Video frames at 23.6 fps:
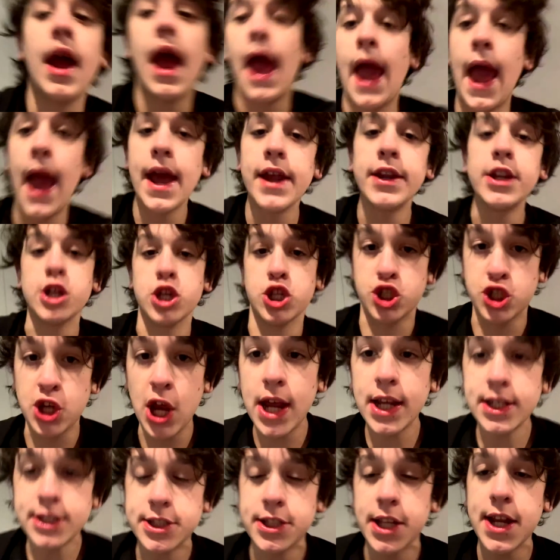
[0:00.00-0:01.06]
And
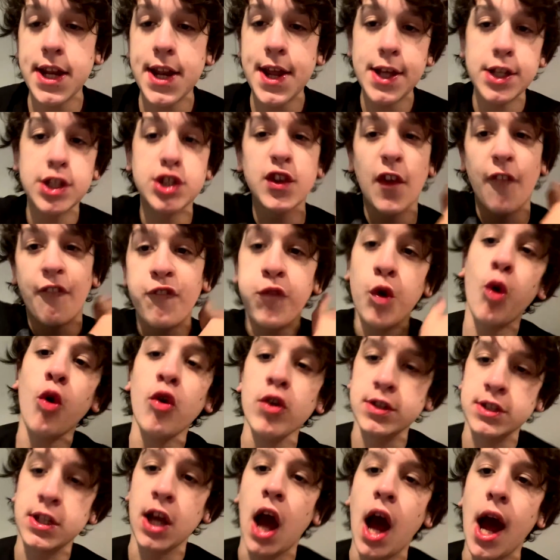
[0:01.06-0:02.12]
Jason is the
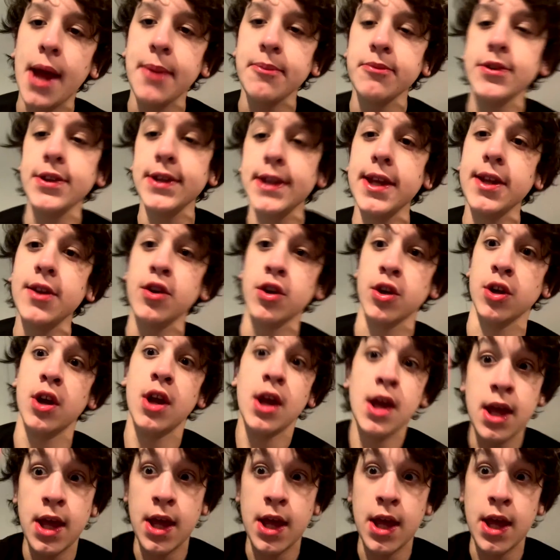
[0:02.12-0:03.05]
full-time leader.